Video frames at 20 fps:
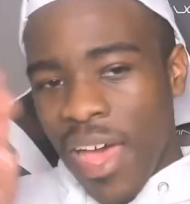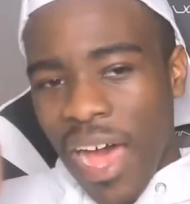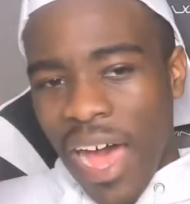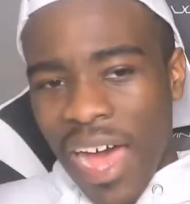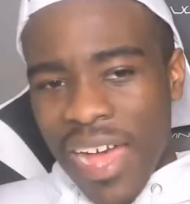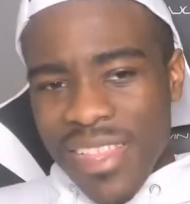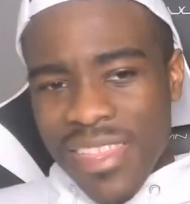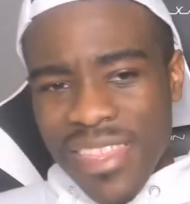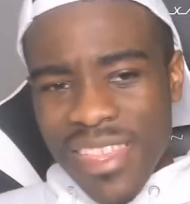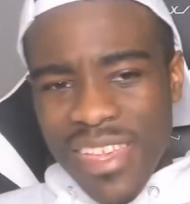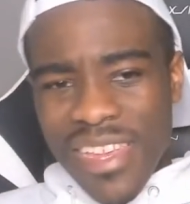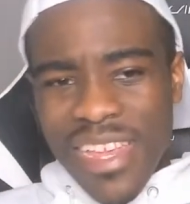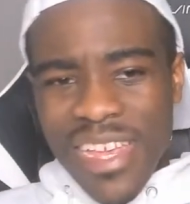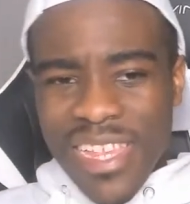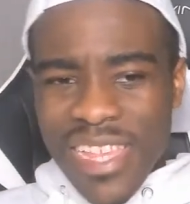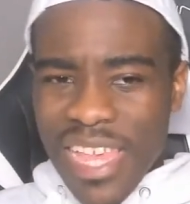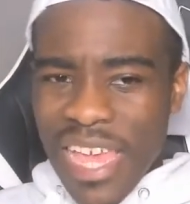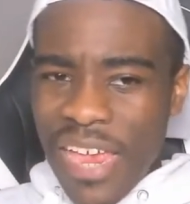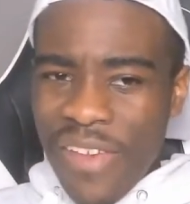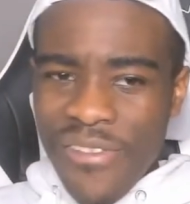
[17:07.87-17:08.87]
I think
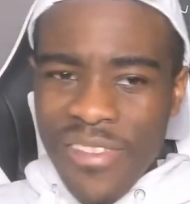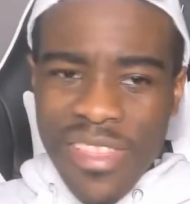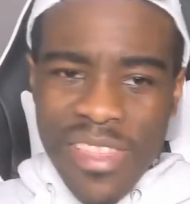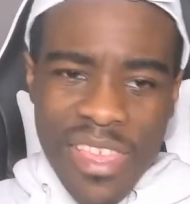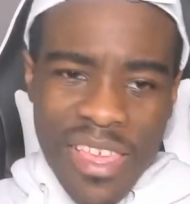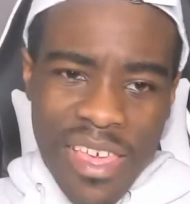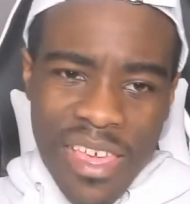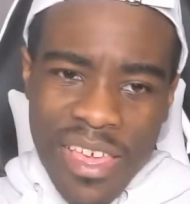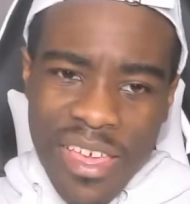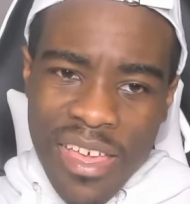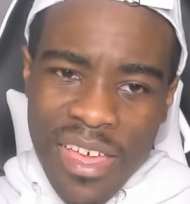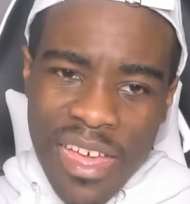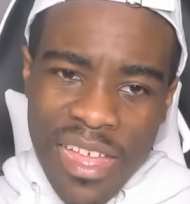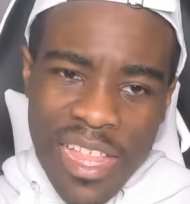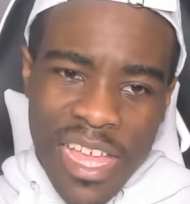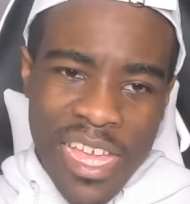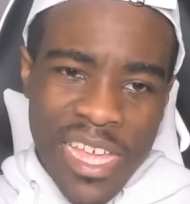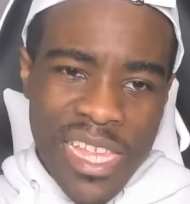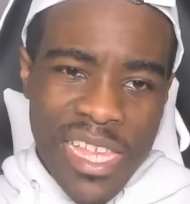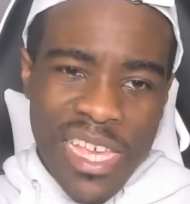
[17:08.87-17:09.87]
that's everything.
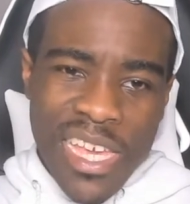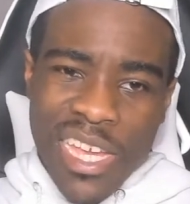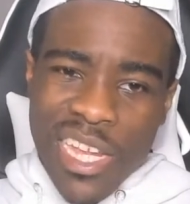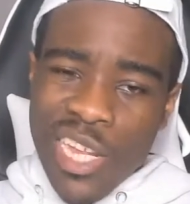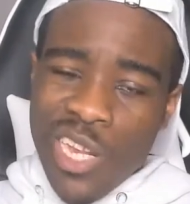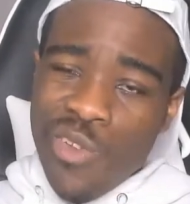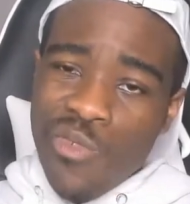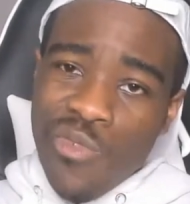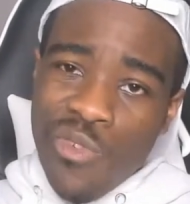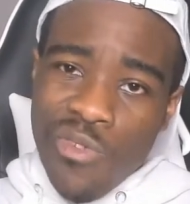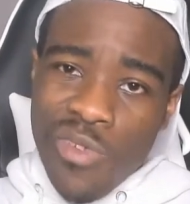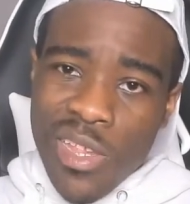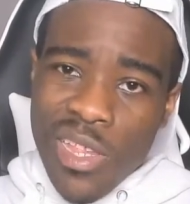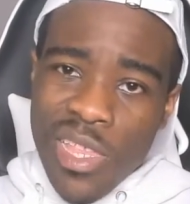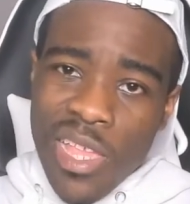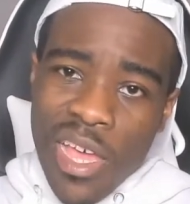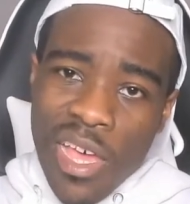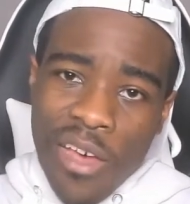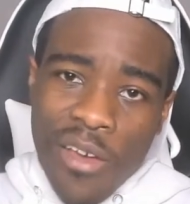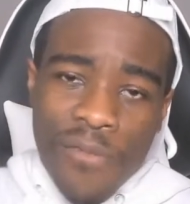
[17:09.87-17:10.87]
Like I said, I should have wrote this
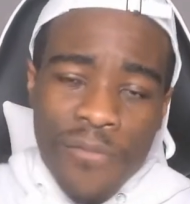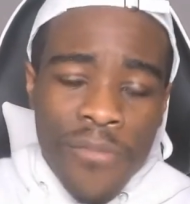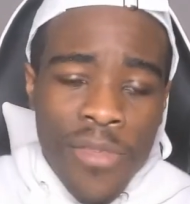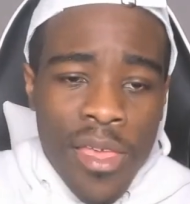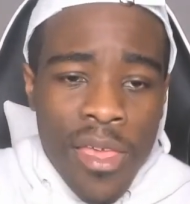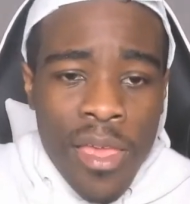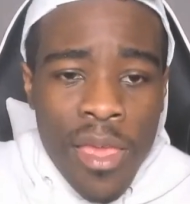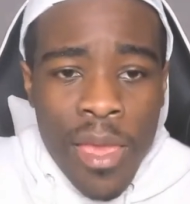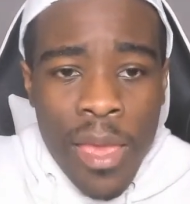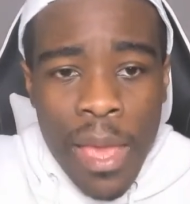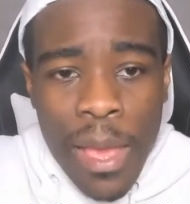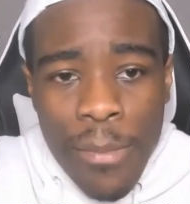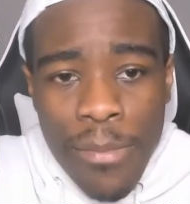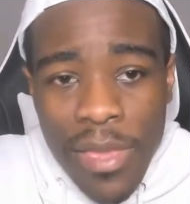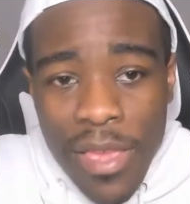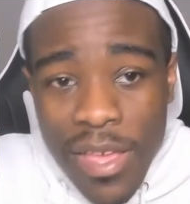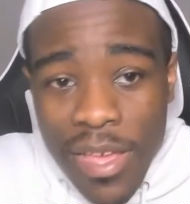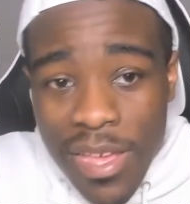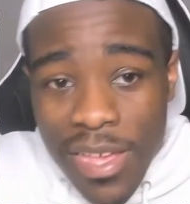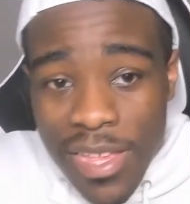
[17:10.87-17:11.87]
down
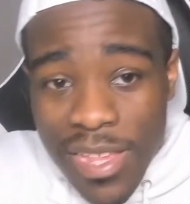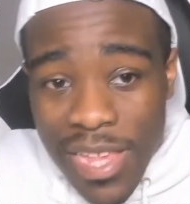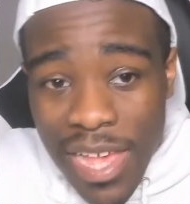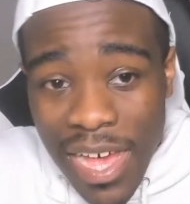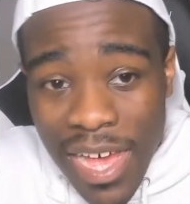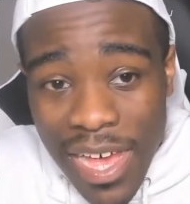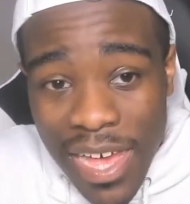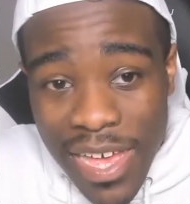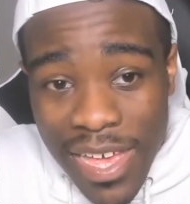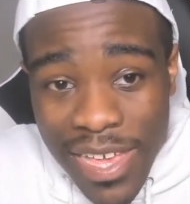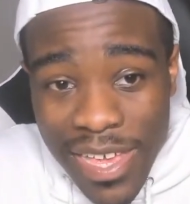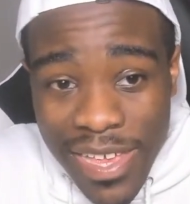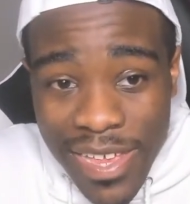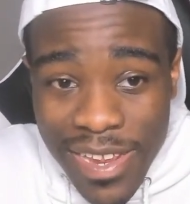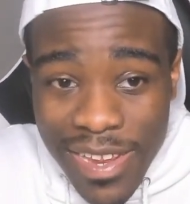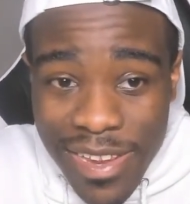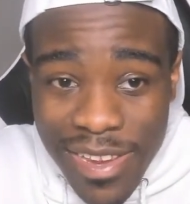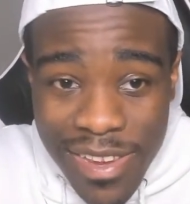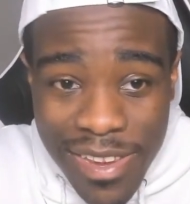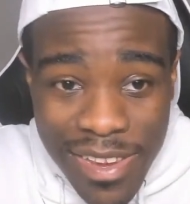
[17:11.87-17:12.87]
because
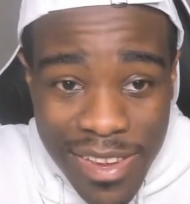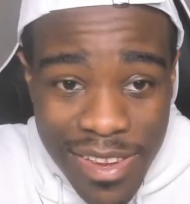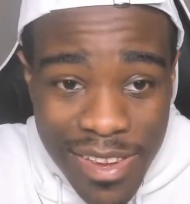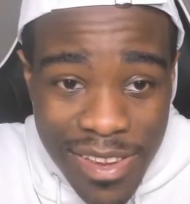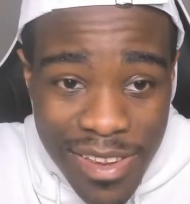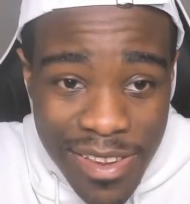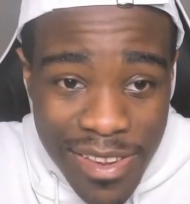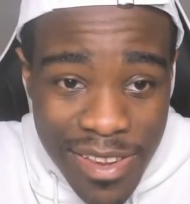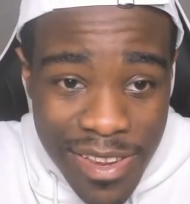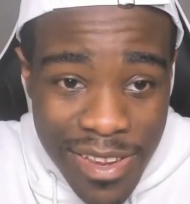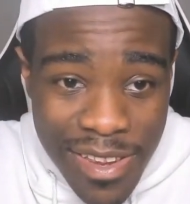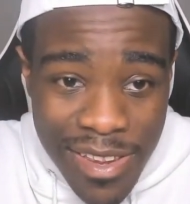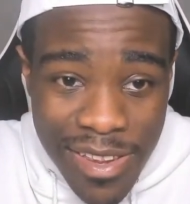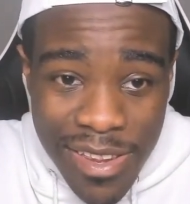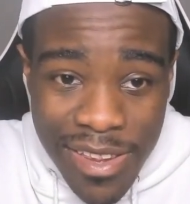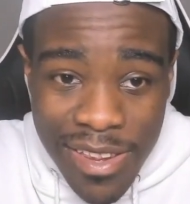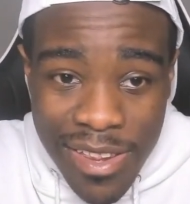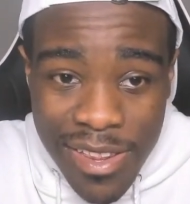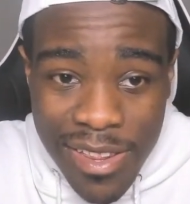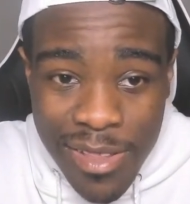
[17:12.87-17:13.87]
I
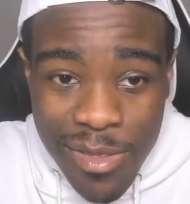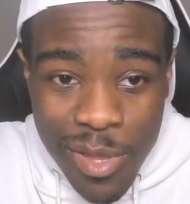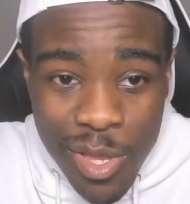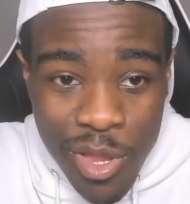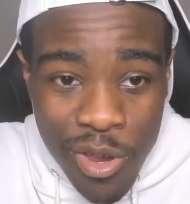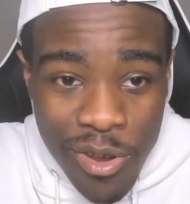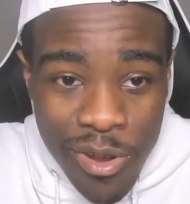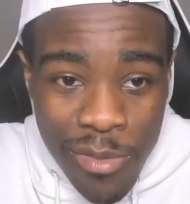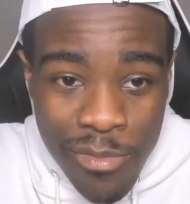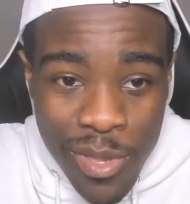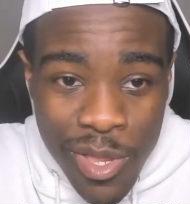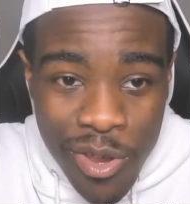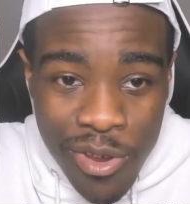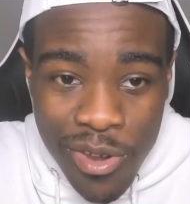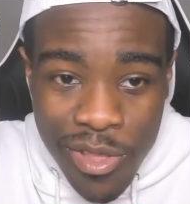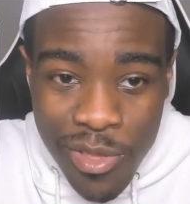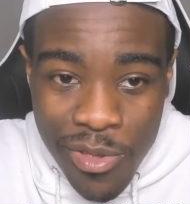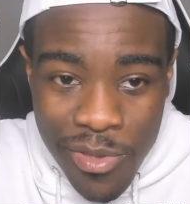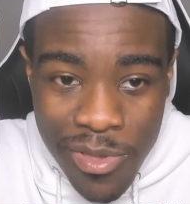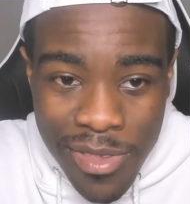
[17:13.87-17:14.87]
start I'm
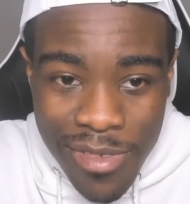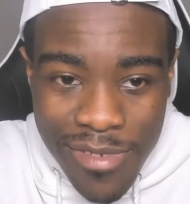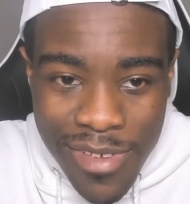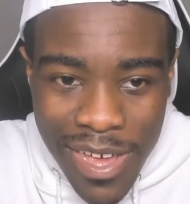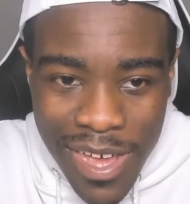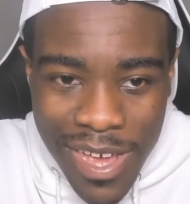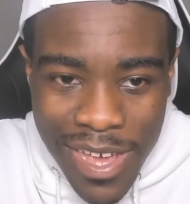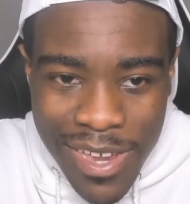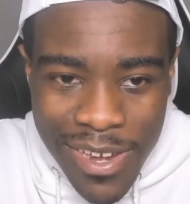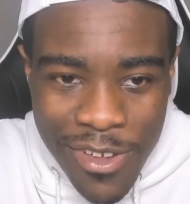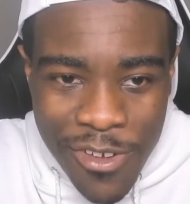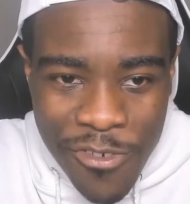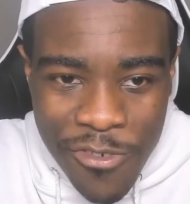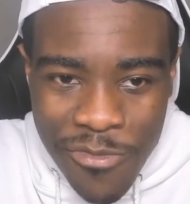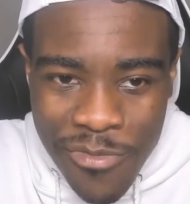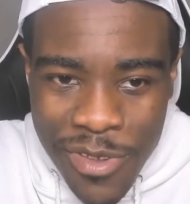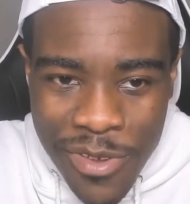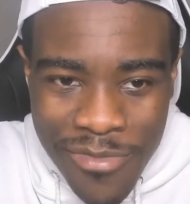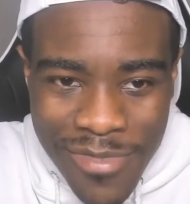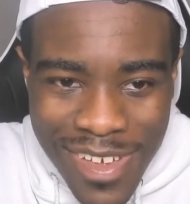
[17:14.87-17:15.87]
starting to lose it. I don't remember.